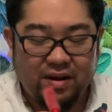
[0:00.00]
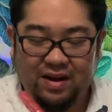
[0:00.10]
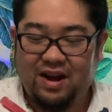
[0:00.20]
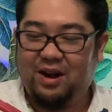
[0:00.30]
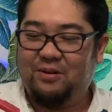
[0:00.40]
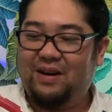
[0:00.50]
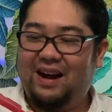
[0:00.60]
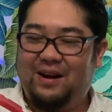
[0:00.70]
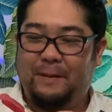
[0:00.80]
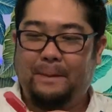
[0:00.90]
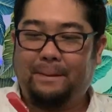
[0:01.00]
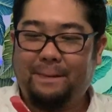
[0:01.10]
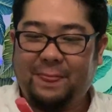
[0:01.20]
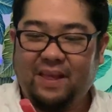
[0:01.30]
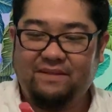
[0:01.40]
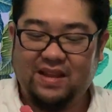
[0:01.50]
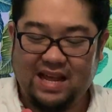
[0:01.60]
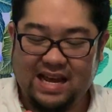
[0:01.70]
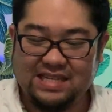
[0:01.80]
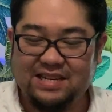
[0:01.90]
oh wow. Now
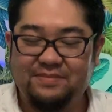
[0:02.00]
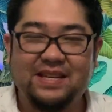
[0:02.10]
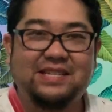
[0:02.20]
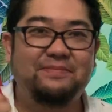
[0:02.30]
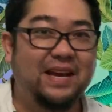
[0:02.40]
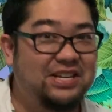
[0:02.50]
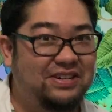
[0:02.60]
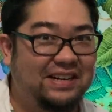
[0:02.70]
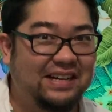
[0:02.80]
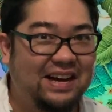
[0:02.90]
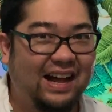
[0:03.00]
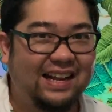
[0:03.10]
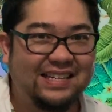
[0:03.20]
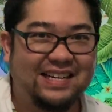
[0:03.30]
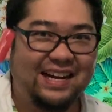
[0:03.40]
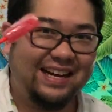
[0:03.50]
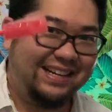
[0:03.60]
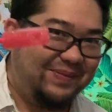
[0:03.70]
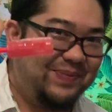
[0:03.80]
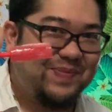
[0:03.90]
that's something to major in in college, huh?
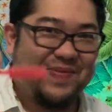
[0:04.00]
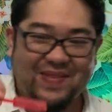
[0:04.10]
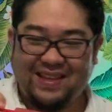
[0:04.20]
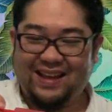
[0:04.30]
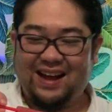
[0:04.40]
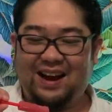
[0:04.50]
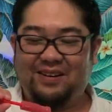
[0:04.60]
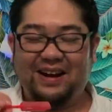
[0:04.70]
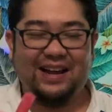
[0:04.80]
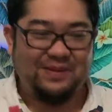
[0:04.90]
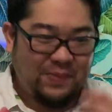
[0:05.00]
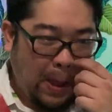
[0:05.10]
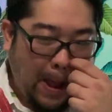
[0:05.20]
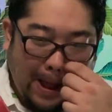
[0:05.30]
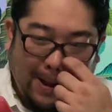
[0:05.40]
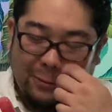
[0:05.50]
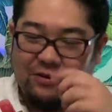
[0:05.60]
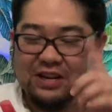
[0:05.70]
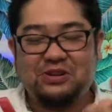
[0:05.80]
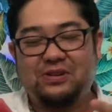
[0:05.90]
All right.
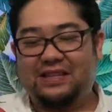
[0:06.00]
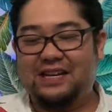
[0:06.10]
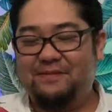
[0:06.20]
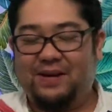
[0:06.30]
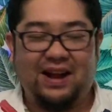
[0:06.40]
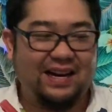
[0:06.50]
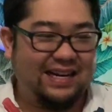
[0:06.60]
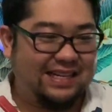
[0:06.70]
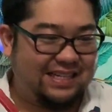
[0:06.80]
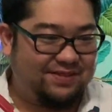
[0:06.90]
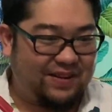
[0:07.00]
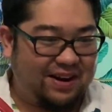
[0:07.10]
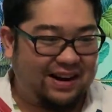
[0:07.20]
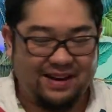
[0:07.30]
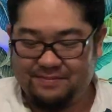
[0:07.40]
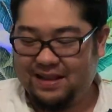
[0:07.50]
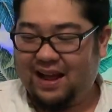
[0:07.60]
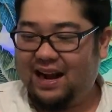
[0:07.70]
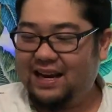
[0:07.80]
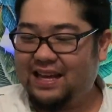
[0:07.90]
One cool thing about it is it's very
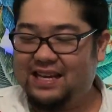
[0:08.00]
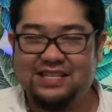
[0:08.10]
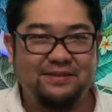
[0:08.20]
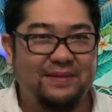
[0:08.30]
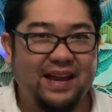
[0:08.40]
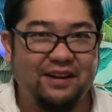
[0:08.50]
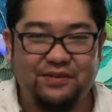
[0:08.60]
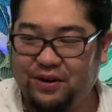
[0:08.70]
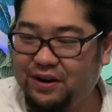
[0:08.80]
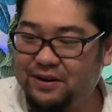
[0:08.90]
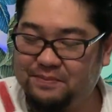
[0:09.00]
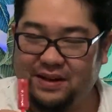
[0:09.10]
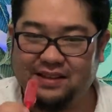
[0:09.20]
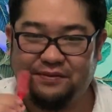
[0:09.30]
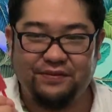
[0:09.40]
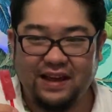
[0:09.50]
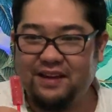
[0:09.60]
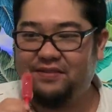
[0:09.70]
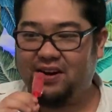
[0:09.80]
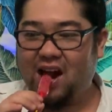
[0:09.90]
melodic as you may have heard, but the
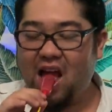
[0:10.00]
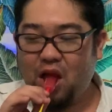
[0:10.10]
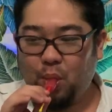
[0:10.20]
flavor